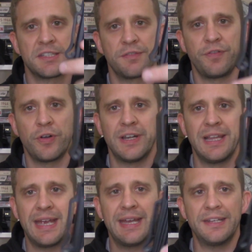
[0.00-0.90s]

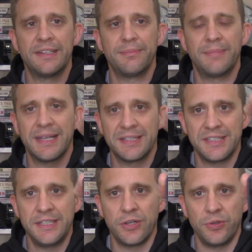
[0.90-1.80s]
Safariland
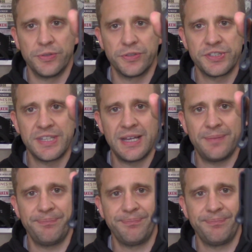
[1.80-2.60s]
magazine holders. Now,